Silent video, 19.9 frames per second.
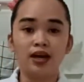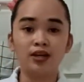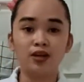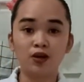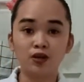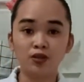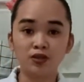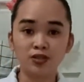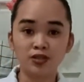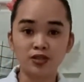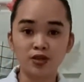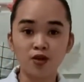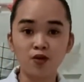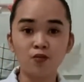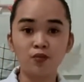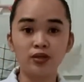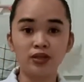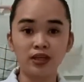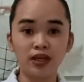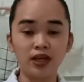And
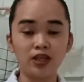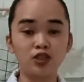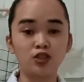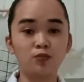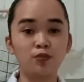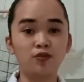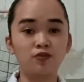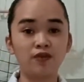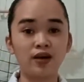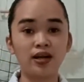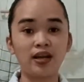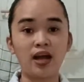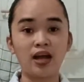also, we need to provide